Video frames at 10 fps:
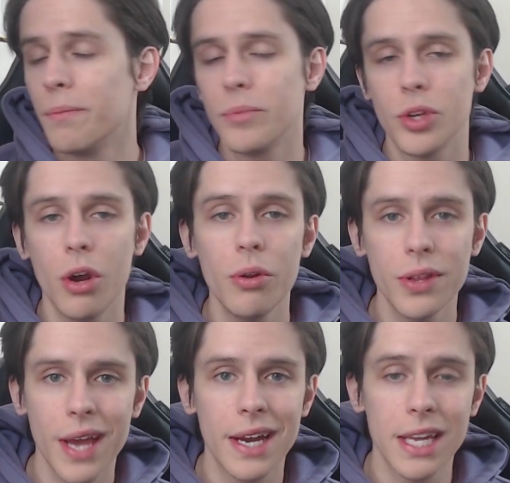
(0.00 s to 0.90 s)
Not only
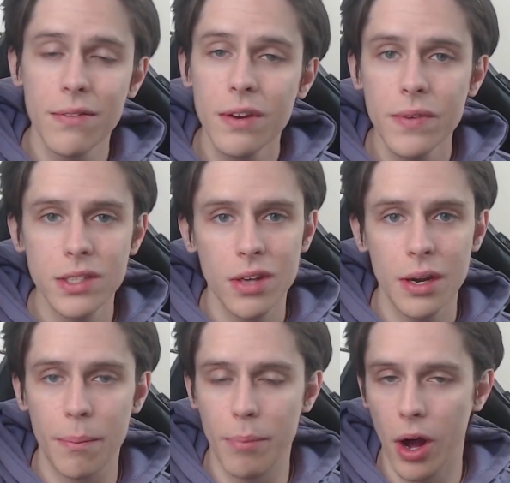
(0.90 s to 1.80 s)
that, even if it's not
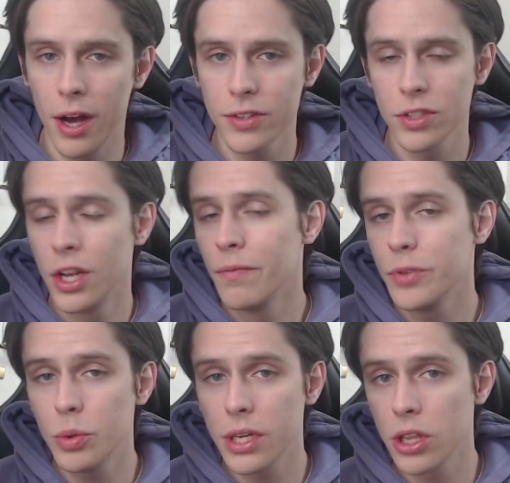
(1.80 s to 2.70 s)
a boss,
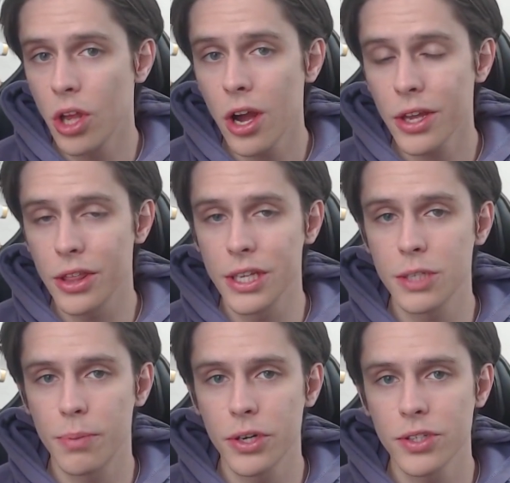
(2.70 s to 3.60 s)
you can lock this
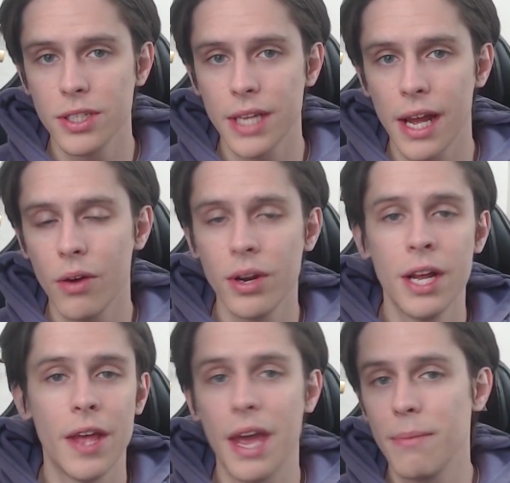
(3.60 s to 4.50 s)
person down,
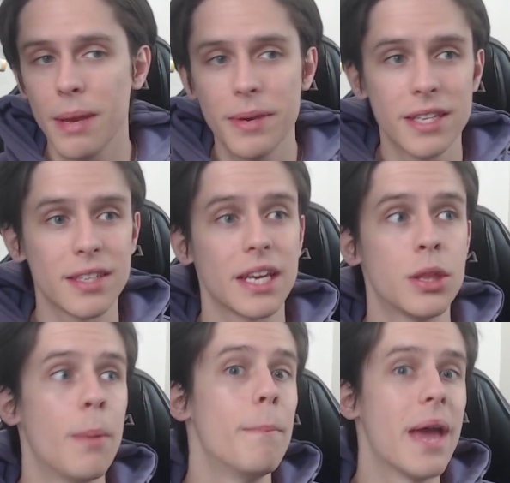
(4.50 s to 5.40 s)
and maybe it's like
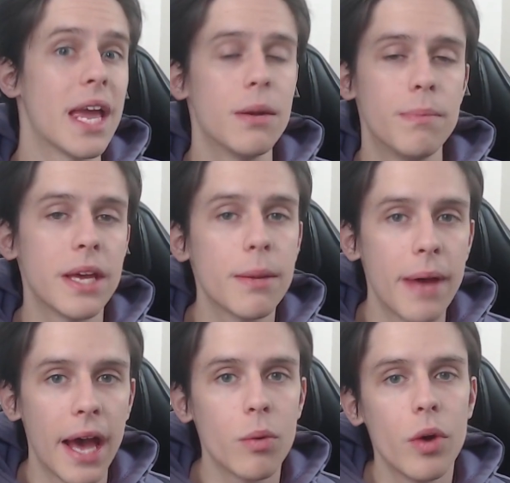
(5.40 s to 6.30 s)
the main big
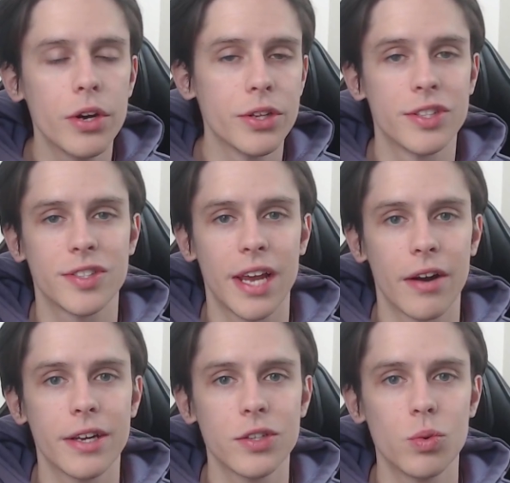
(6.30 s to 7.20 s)
bad one or the
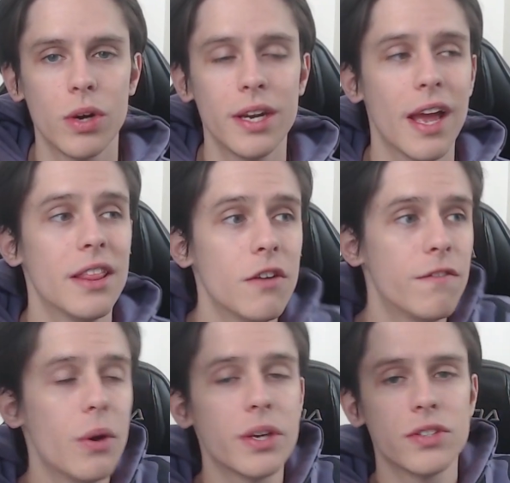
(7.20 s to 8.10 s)
scariest one, and then
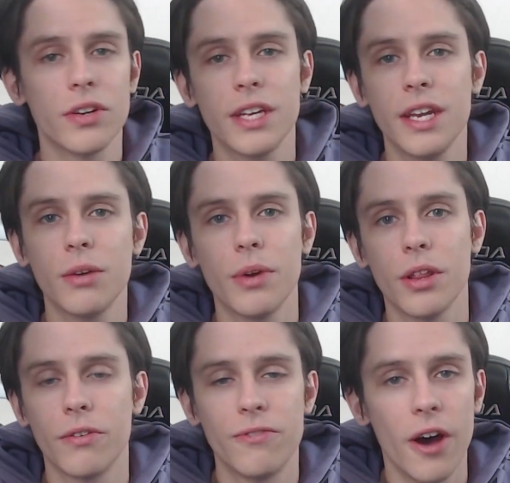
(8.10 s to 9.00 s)
focus on getting rid of
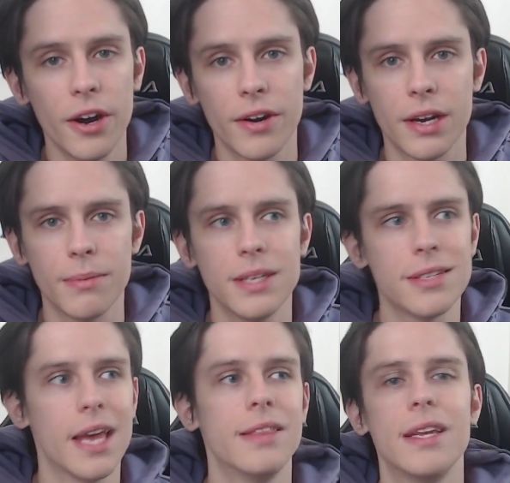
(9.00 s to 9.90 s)
the fodder enemies
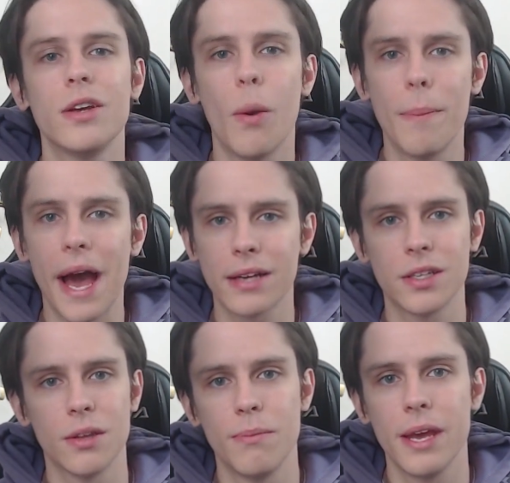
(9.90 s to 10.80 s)
and then go back to
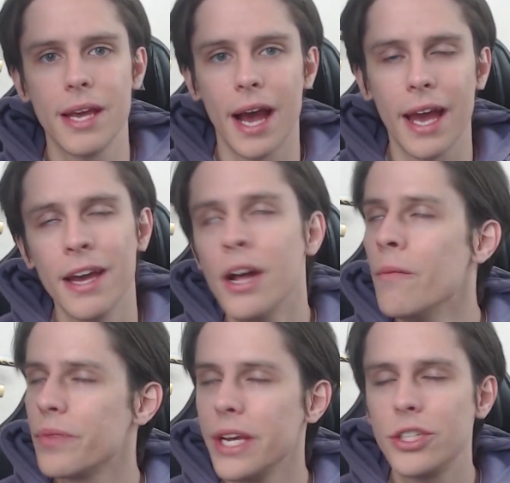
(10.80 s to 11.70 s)
the big guy.
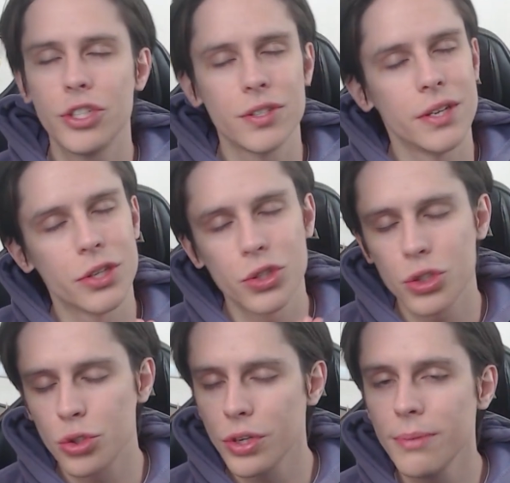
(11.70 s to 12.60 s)
It's just an
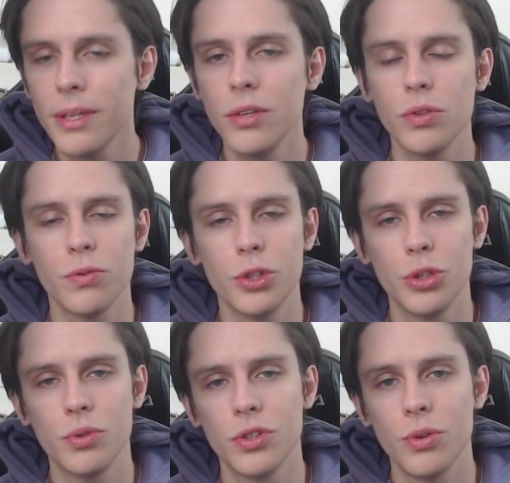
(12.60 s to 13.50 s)
extremely useful
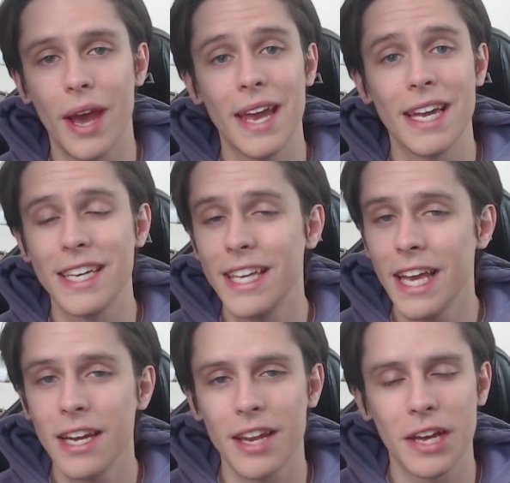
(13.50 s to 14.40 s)
jutsu, and
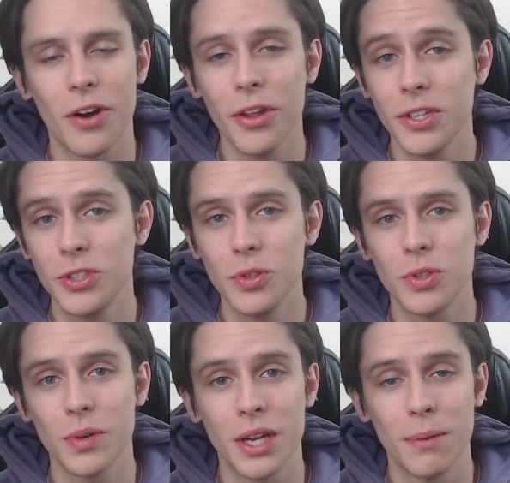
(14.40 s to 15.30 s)
again, like all these jutsu
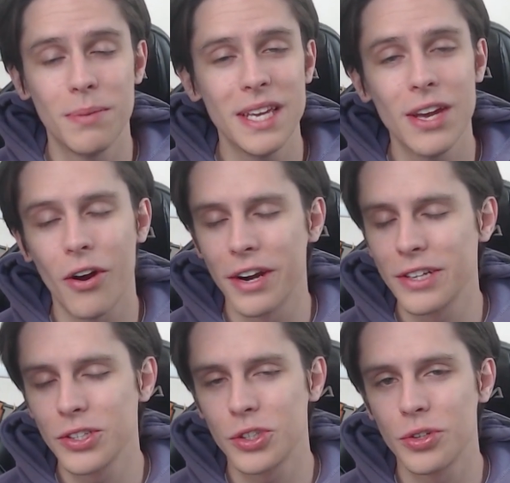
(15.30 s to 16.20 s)
are going to be, are
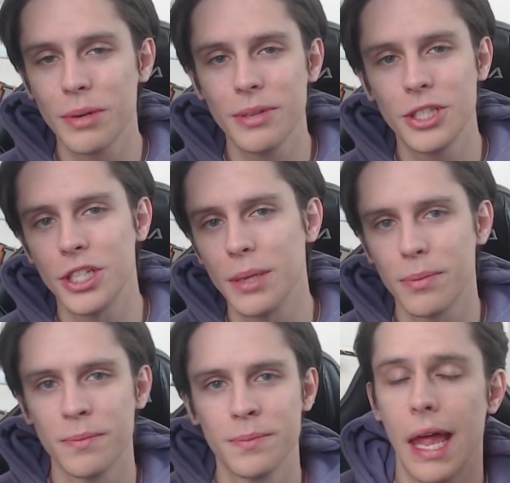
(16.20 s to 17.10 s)
extremely cheap.
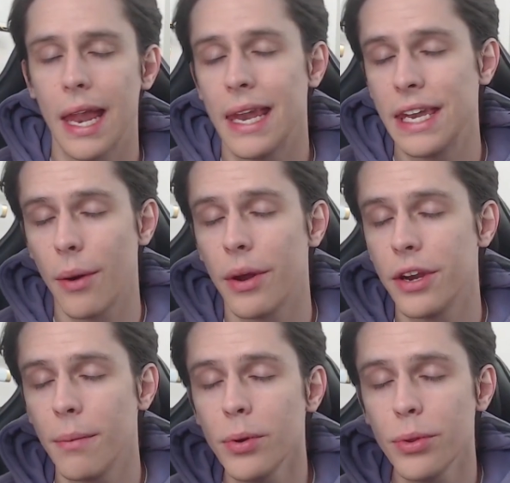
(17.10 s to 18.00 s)
Now at
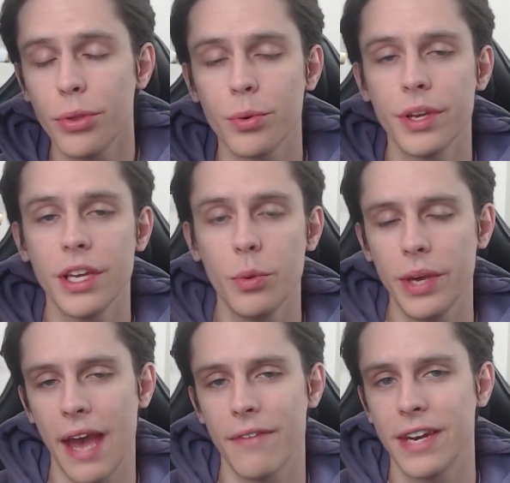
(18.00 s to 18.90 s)
number 3, we
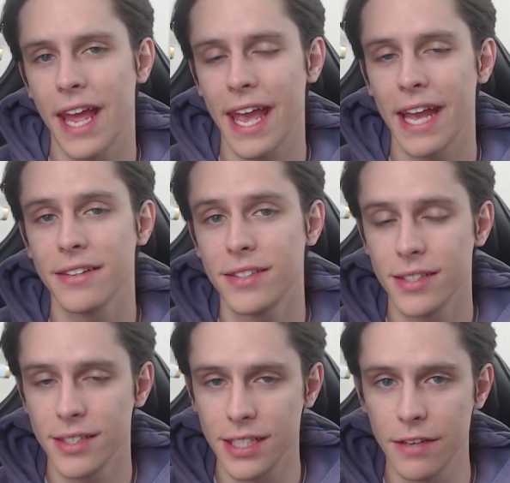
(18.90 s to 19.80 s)
have Enhanced
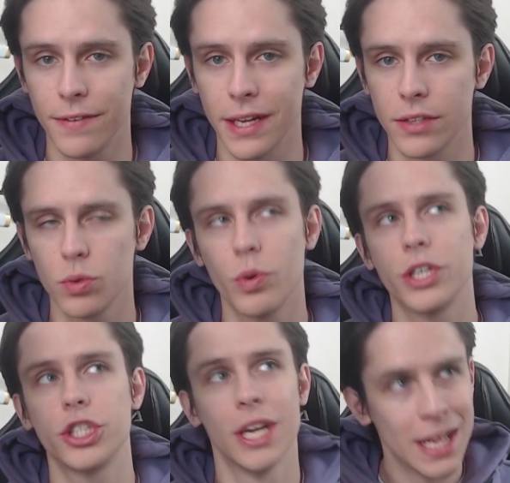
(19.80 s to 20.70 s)
Defense,
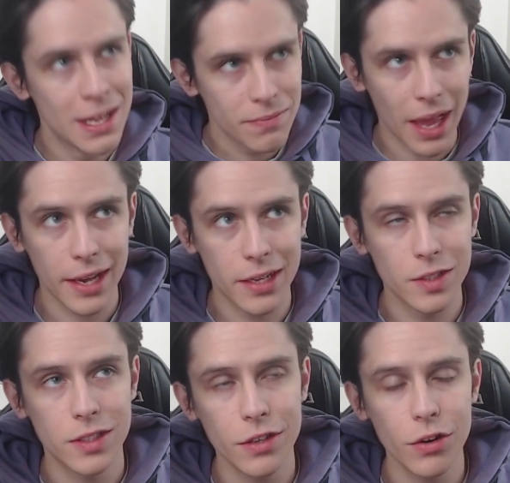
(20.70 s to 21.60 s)
which I
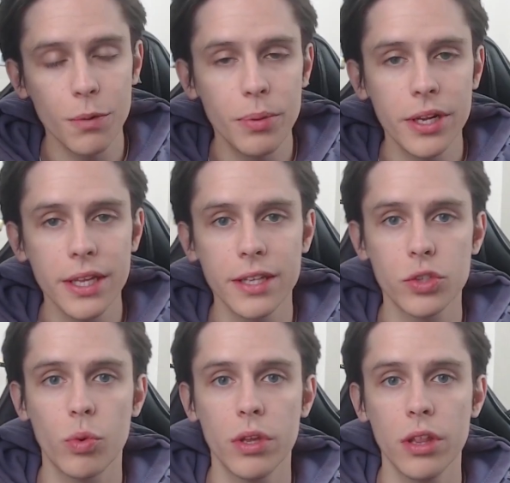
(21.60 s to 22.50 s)
considered putting
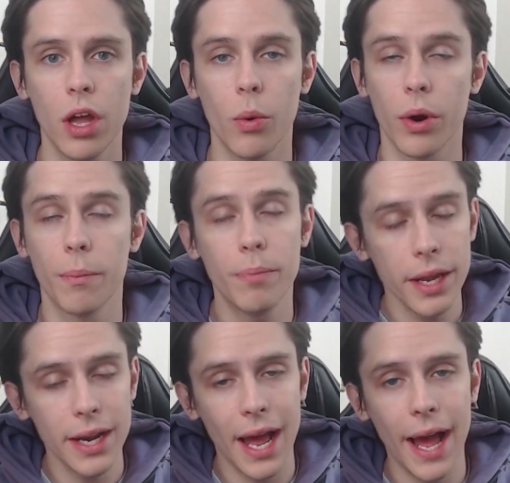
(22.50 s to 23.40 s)
this one lower,
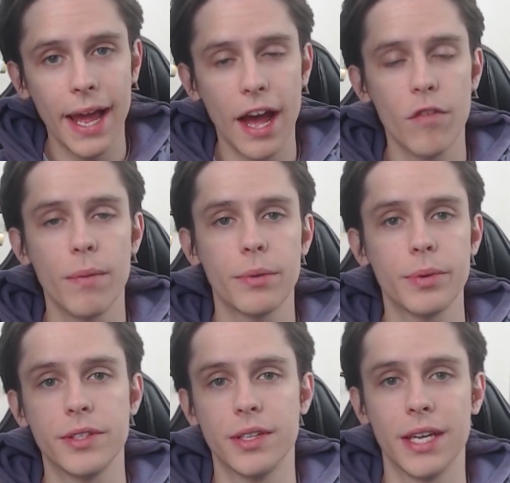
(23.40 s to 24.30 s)
but I have my
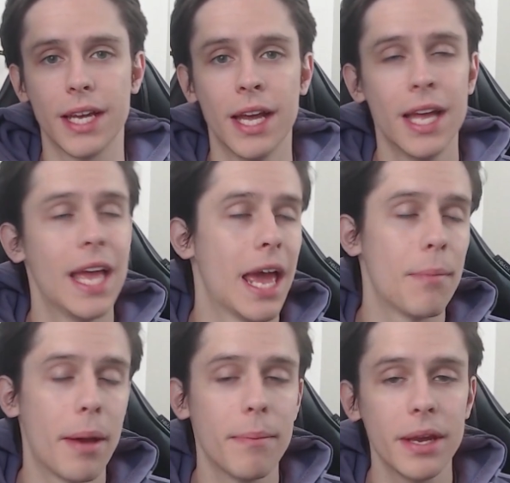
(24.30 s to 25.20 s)
reasoning. And
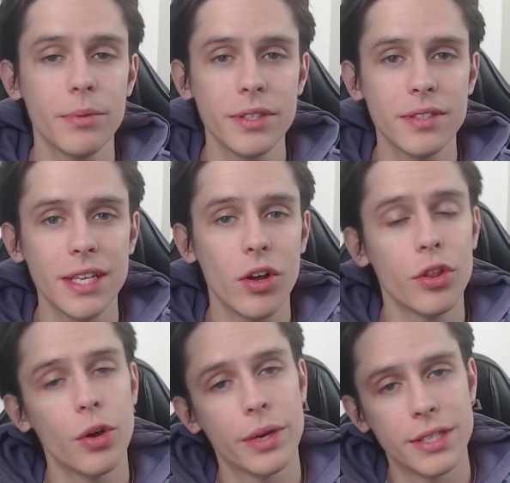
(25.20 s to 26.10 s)
my main reasoning,
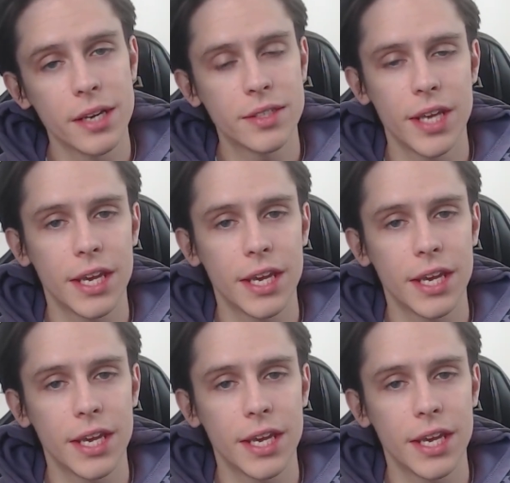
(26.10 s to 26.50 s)
although it does take